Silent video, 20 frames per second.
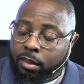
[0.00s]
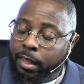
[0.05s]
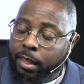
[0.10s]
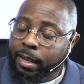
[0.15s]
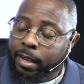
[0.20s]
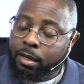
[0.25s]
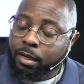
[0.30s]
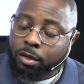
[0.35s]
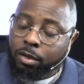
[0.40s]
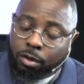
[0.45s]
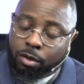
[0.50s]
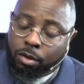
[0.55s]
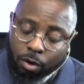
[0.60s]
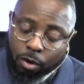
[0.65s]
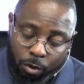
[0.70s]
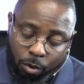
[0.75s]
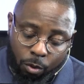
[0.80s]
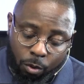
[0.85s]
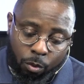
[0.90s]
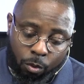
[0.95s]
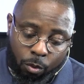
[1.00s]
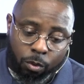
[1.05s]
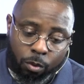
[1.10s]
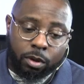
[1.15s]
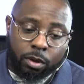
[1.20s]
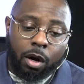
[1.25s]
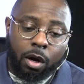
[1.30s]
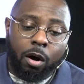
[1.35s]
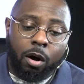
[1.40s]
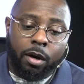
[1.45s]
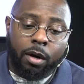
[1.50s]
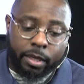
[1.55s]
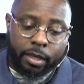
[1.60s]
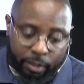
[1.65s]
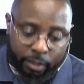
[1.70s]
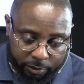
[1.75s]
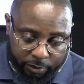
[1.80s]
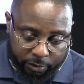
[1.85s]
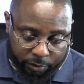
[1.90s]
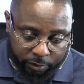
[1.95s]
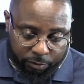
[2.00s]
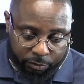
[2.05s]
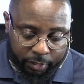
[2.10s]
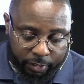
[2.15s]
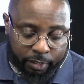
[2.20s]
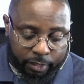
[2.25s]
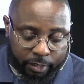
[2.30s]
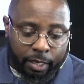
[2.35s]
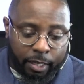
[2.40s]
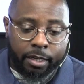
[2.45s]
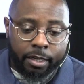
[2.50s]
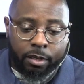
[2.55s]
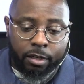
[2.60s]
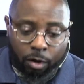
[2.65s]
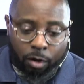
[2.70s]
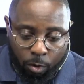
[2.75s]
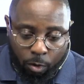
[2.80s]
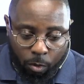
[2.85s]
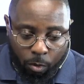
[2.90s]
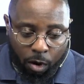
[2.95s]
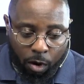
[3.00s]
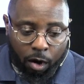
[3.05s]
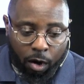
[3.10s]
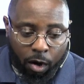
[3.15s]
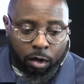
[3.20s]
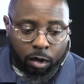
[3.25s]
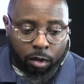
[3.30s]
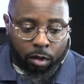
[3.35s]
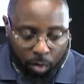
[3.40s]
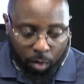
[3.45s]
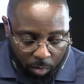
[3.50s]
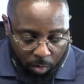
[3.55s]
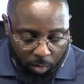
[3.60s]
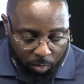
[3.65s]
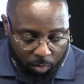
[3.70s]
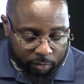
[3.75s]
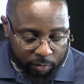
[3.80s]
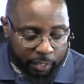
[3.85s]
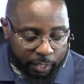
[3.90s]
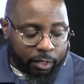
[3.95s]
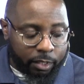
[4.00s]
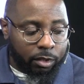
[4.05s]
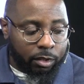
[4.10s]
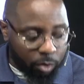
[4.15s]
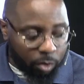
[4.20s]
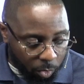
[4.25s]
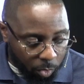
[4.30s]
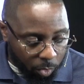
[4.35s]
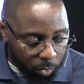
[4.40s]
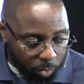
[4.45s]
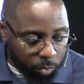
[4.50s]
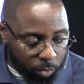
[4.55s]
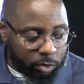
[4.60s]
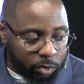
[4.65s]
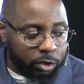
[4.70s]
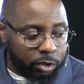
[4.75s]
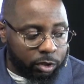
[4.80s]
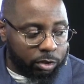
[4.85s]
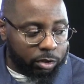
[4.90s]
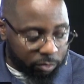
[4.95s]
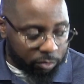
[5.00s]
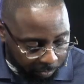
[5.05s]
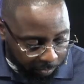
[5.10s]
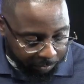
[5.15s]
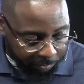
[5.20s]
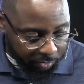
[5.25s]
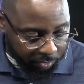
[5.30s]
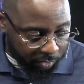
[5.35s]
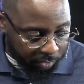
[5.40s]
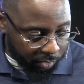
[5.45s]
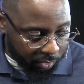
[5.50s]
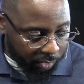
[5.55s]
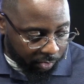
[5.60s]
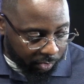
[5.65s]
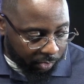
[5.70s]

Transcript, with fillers: they know our history, they know our law, they know the scripture.